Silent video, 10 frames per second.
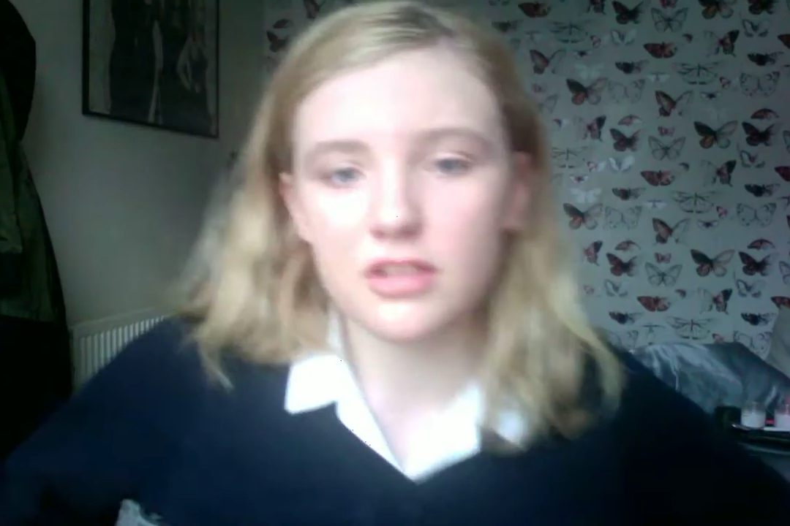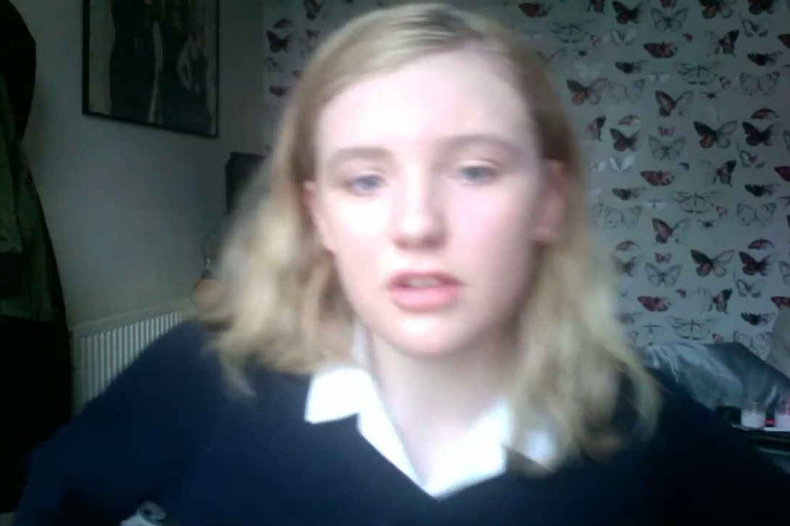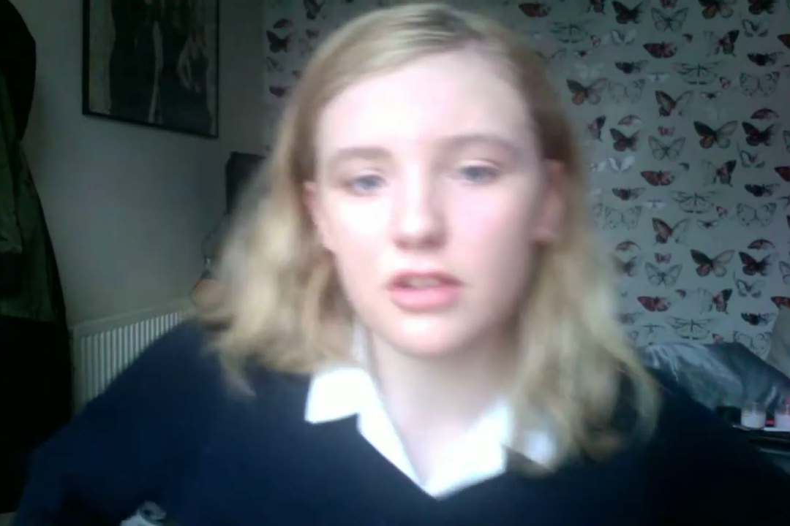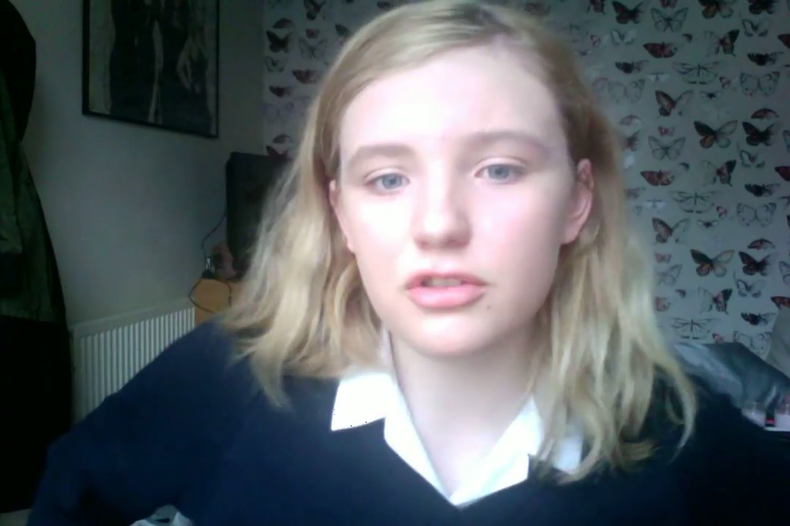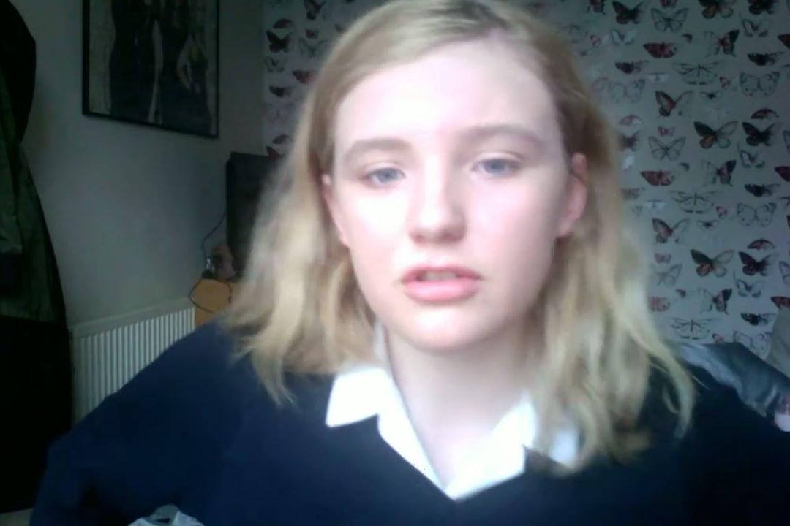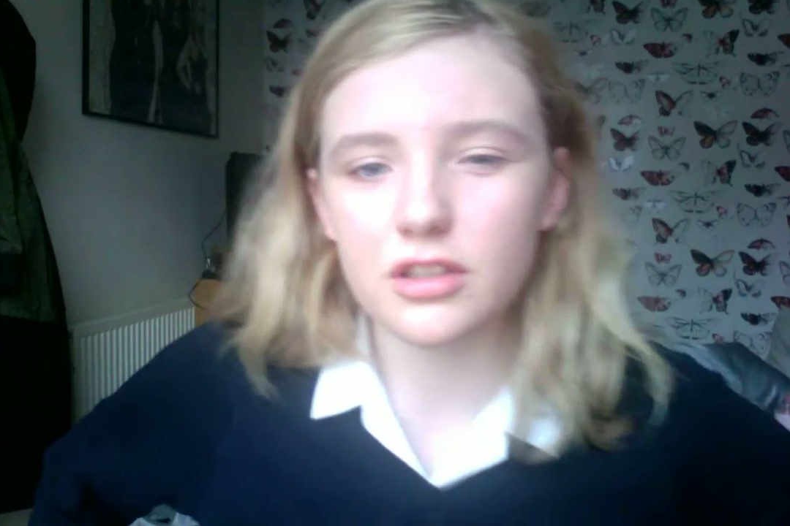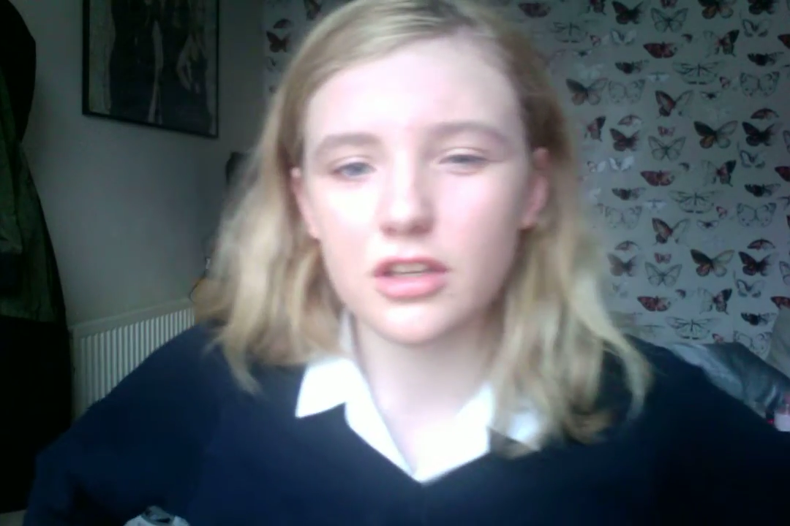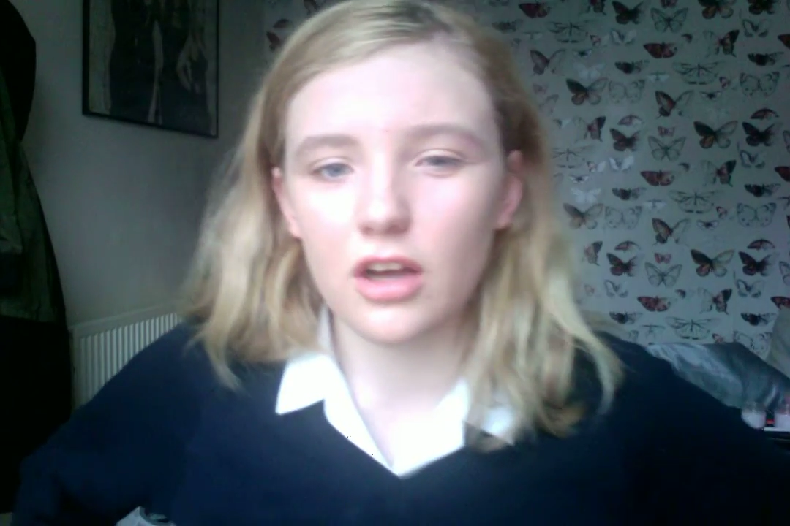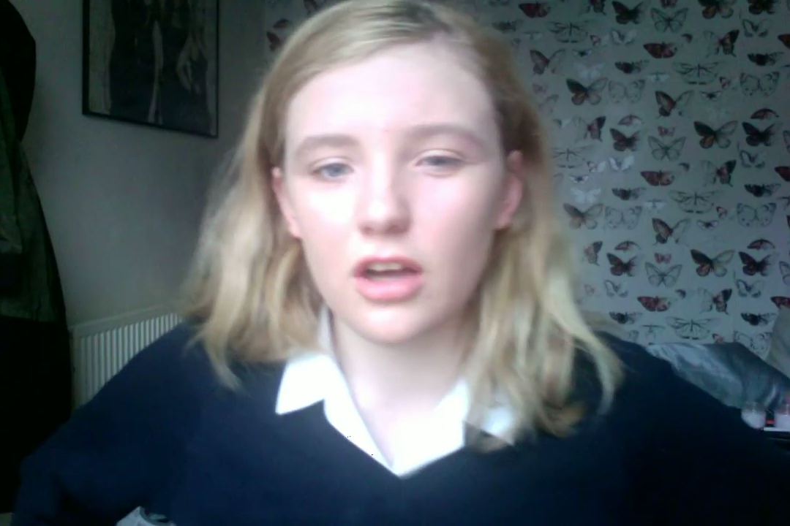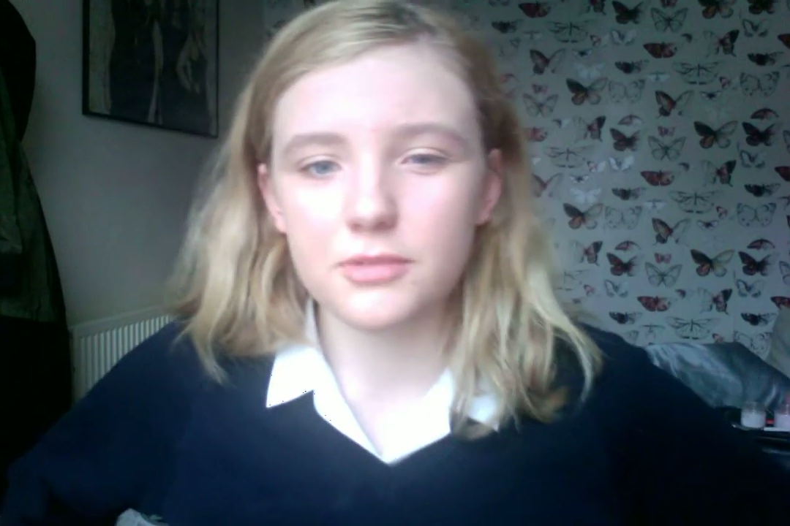to not just the
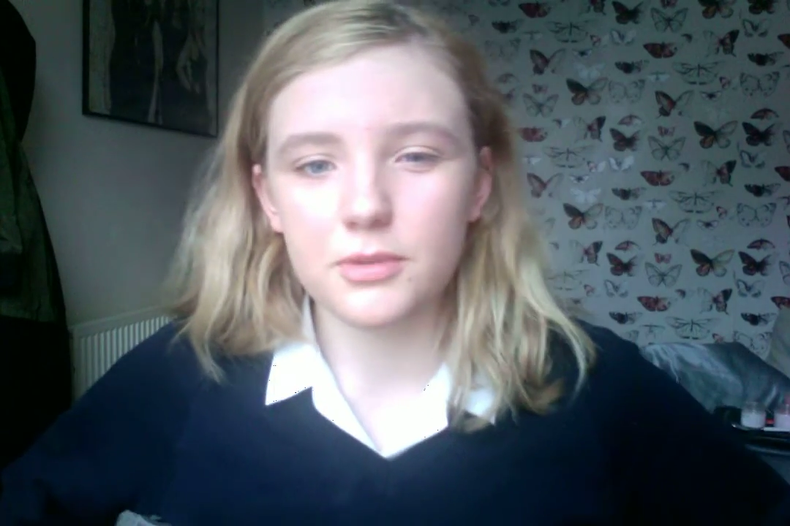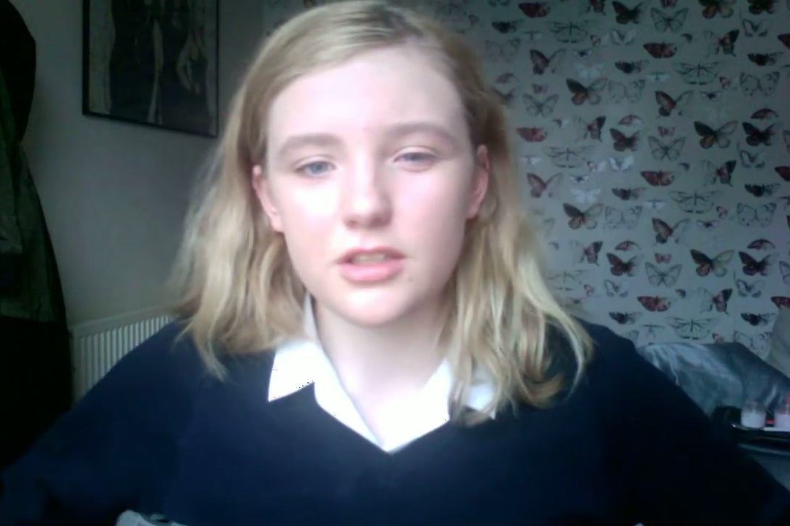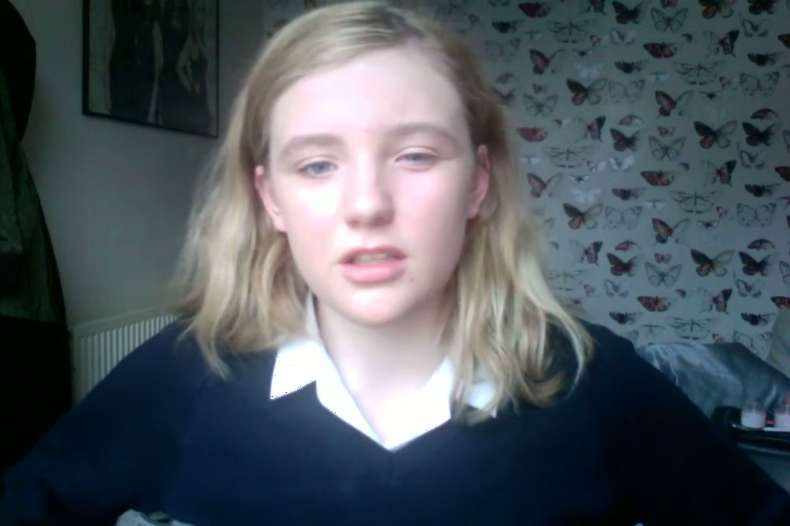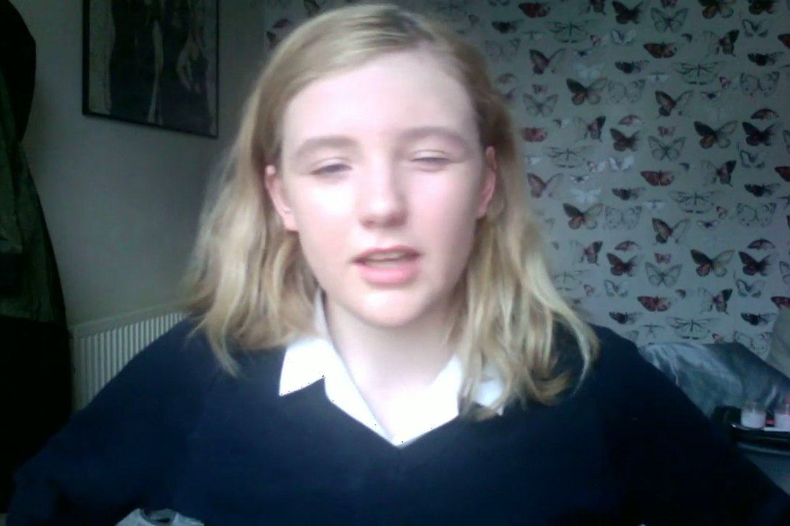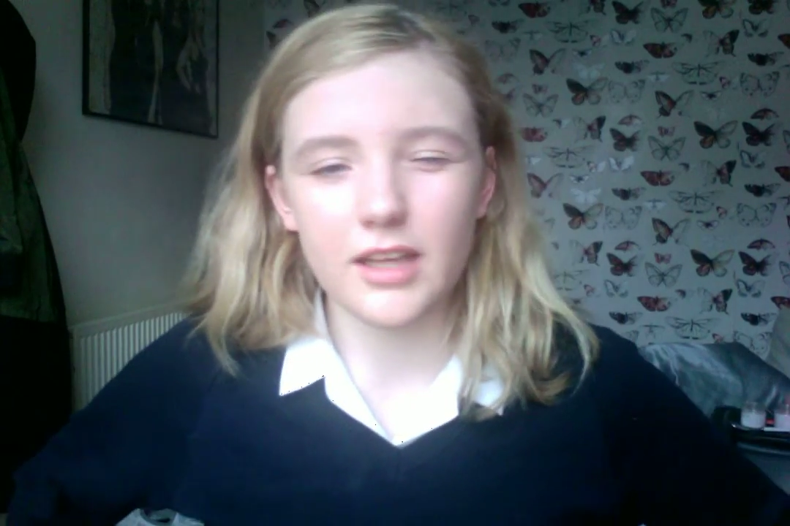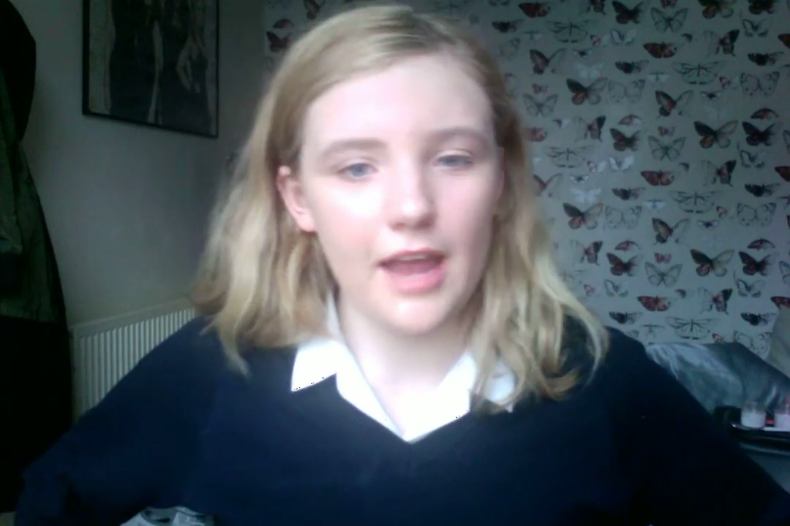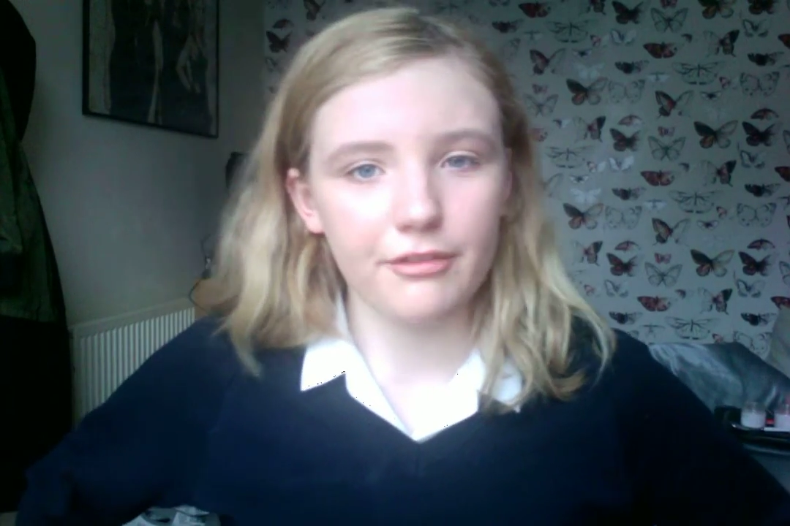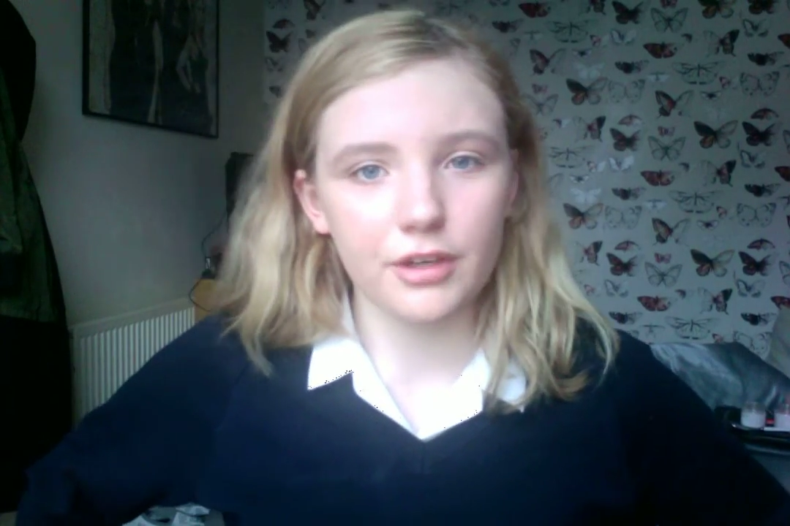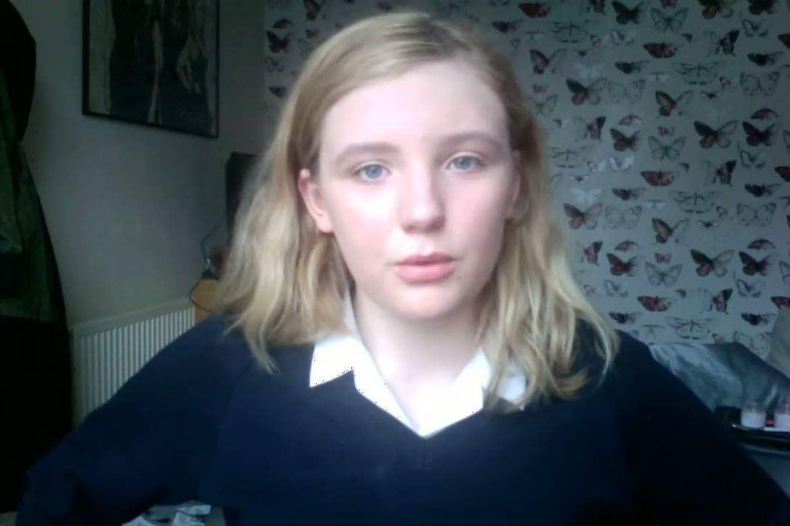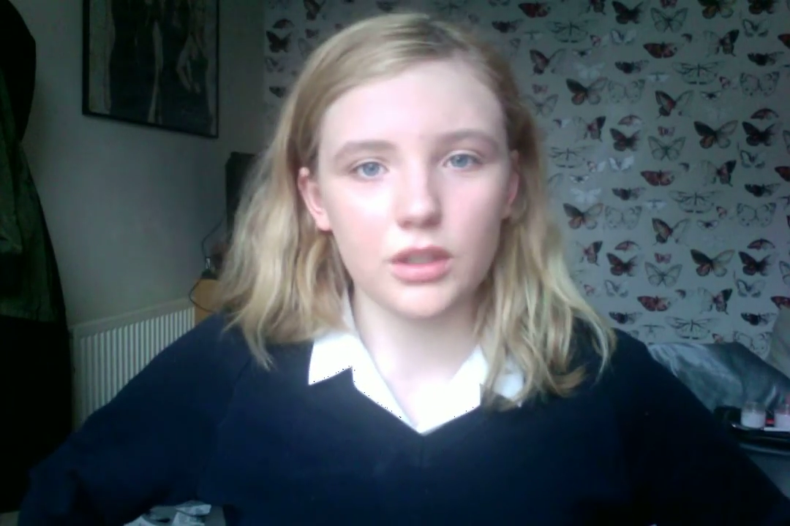girls, but to like
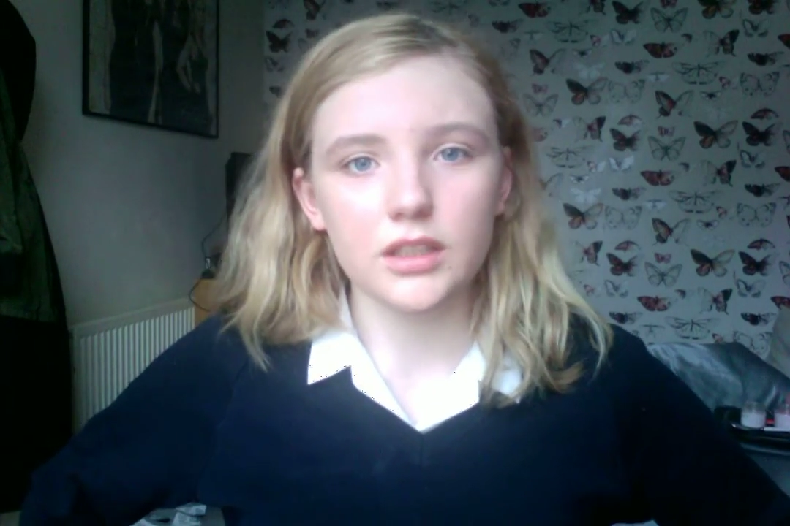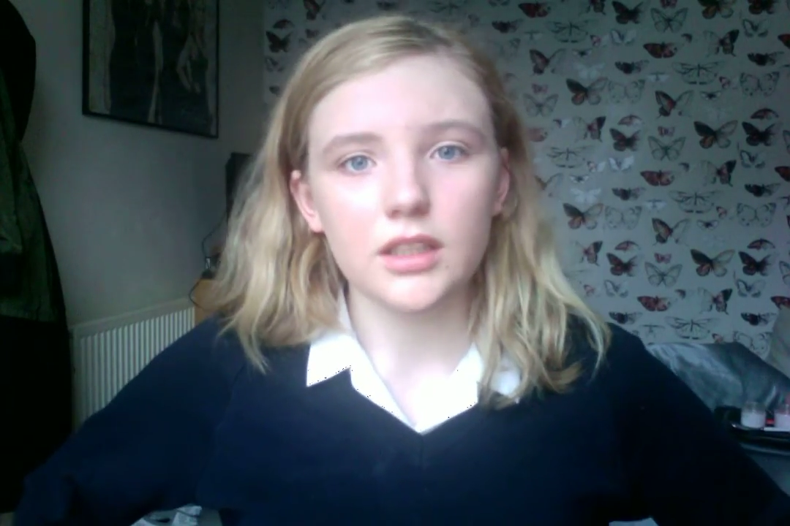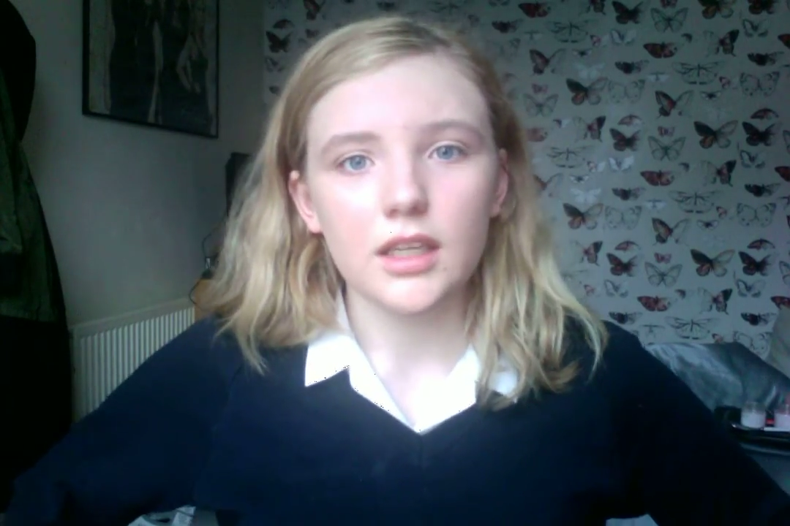everyone,